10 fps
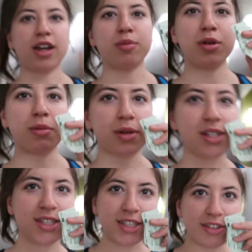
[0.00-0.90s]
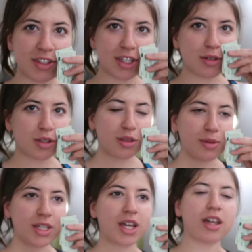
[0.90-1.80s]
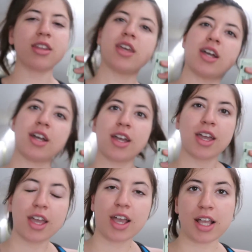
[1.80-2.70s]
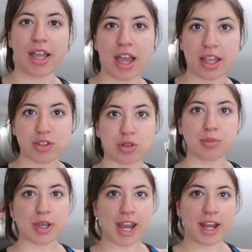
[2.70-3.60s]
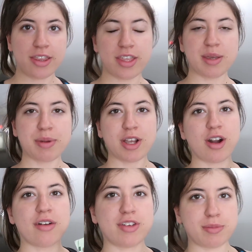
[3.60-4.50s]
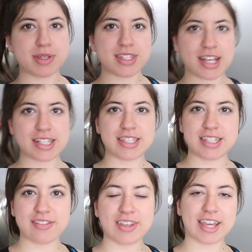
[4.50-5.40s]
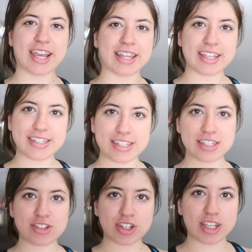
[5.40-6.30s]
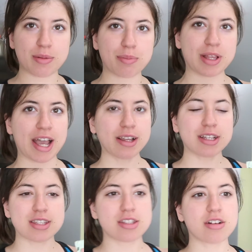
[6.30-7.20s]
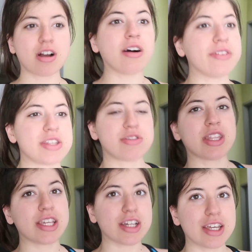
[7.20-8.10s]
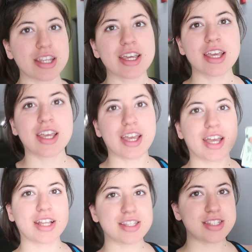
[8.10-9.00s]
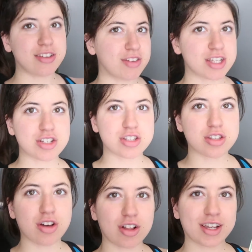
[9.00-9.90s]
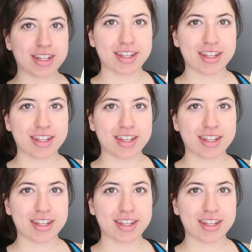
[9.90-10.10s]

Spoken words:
I bring my stevia with me down there. I don't put anything in my coffee besides stevia. I like to drink it black because their coffee is really good, and stevia is just all I